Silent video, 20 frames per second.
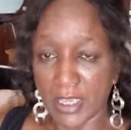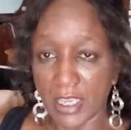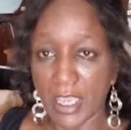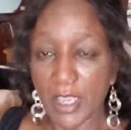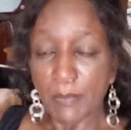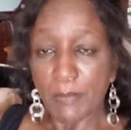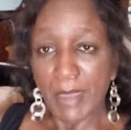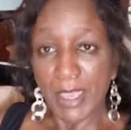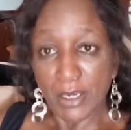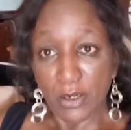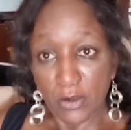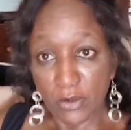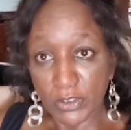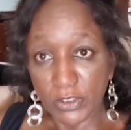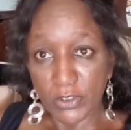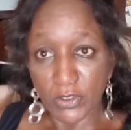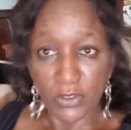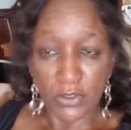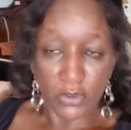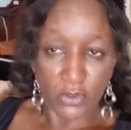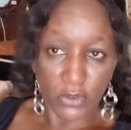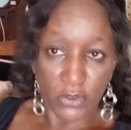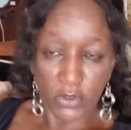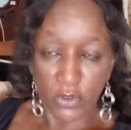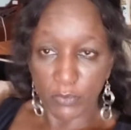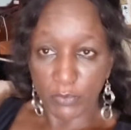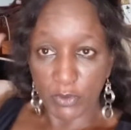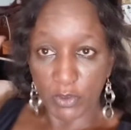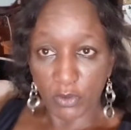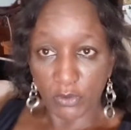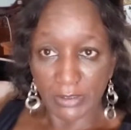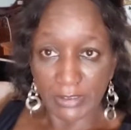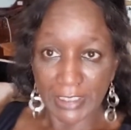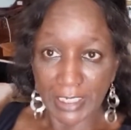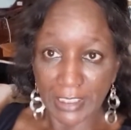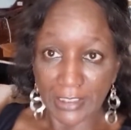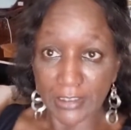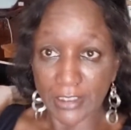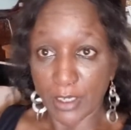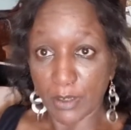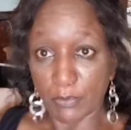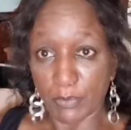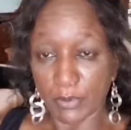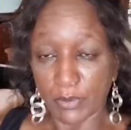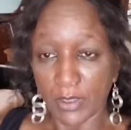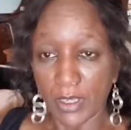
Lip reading: Men also, you know, they'll be all decked up.